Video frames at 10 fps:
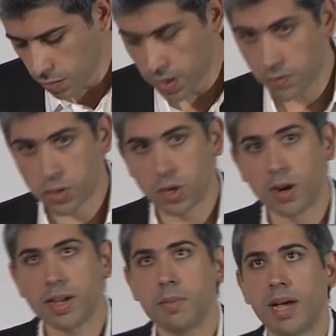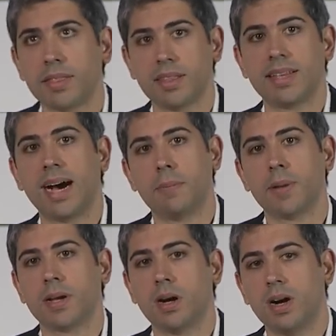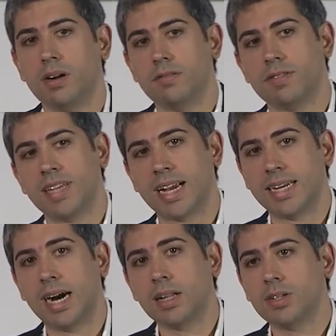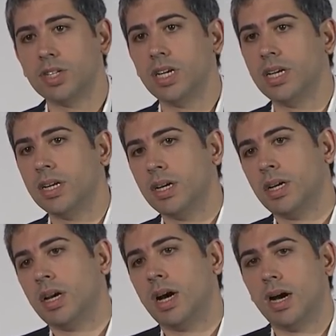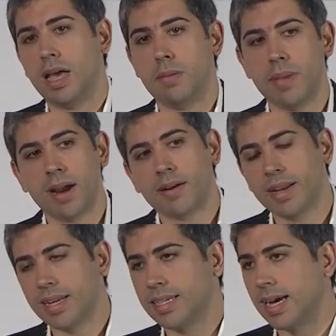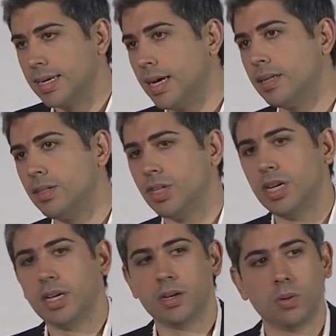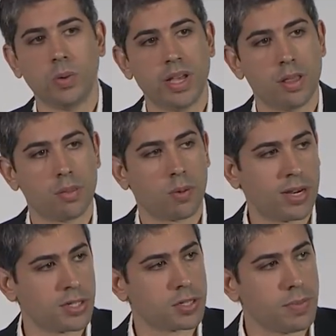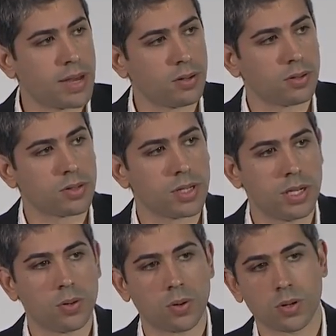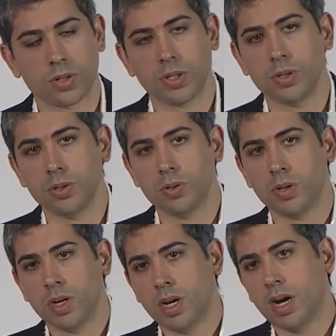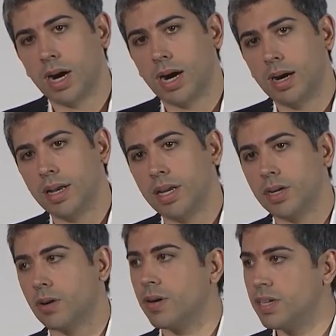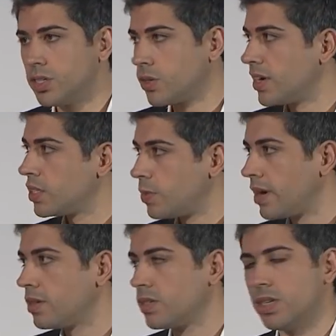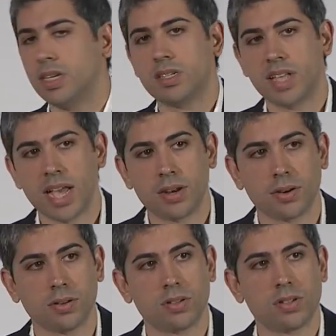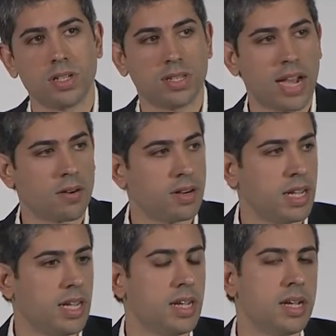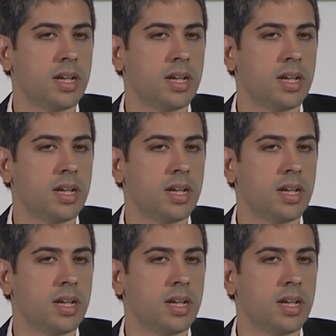But if we're talking about the topic of technology and marrying technology with precious metals in order to increase transparency, standards, integrity,